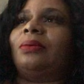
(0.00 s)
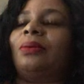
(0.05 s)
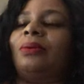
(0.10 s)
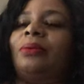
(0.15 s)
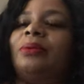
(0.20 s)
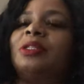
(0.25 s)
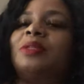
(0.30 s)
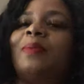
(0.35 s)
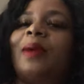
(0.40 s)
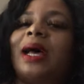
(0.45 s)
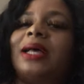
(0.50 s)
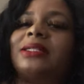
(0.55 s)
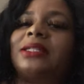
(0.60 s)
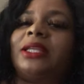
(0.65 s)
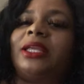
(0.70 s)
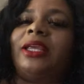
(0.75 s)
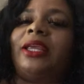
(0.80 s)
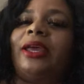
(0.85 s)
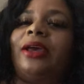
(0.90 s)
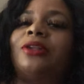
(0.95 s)
We was boxing,
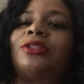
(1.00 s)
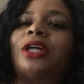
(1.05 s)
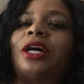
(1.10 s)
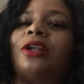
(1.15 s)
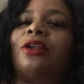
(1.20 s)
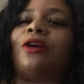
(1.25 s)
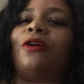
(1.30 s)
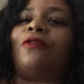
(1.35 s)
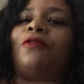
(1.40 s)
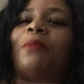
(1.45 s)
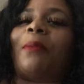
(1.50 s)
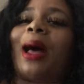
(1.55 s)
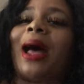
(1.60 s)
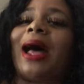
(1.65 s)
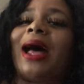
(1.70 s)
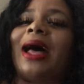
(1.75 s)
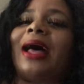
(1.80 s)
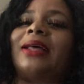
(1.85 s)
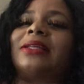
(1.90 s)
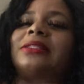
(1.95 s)
he kept trying to go for my
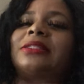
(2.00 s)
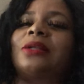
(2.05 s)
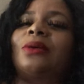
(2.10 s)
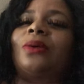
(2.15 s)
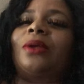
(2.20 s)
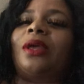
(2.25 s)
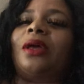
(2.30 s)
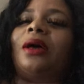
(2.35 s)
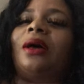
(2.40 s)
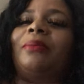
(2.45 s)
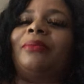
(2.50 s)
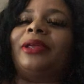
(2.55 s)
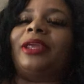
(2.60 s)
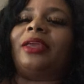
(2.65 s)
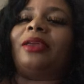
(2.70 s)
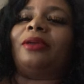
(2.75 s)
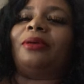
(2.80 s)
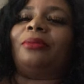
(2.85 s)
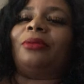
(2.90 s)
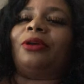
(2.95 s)
eyes, so yeah, I'm gonna
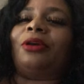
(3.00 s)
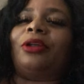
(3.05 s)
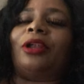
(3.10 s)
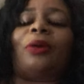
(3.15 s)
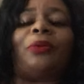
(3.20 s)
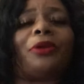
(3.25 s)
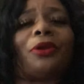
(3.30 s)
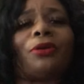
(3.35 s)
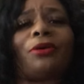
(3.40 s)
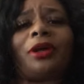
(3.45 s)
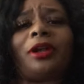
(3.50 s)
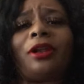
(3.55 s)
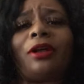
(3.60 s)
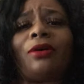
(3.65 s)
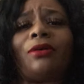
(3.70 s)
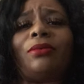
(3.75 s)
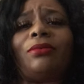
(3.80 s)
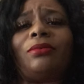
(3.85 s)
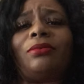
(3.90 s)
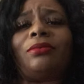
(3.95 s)
get him good. Now, we don't
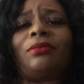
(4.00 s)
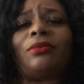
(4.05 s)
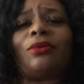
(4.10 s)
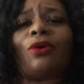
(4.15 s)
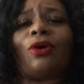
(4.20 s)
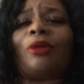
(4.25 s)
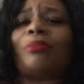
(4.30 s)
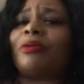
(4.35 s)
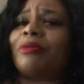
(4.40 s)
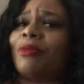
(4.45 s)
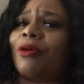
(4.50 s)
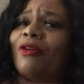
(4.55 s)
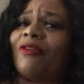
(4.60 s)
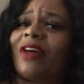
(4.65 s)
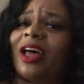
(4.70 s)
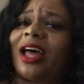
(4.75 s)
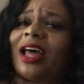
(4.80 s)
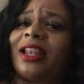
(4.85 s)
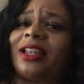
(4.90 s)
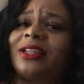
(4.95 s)
condone or promote
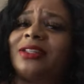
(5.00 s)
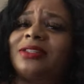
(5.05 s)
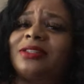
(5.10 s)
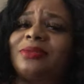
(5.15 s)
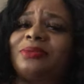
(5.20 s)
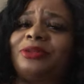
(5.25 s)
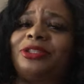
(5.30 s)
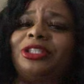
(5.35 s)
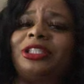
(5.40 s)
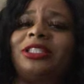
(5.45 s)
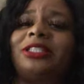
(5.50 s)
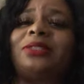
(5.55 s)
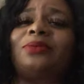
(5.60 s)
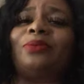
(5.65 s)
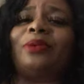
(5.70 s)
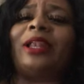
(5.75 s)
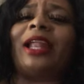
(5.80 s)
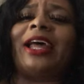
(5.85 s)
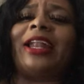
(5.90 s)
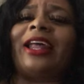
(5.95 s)
violence,
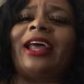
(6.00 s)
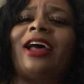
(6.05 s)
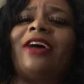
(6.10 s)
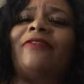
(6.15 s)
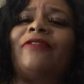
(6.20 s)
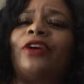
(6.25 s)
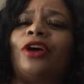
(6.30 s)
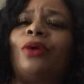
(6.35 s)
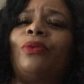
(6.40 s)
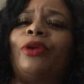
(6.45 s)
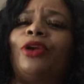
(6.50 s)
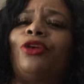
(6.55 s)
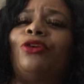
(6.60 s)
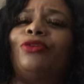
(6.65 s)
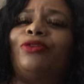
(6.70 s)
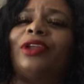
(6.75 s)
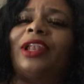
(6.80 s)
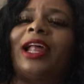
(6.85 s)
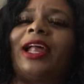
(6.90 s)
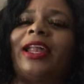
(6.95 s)
we like to have fun, we
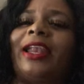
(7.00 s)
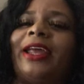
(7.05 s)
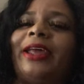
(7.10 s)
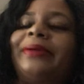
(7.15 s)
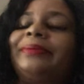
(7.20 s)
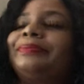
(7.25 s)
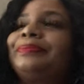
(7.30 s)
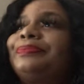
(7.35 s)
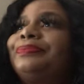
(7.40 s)
goofy like that.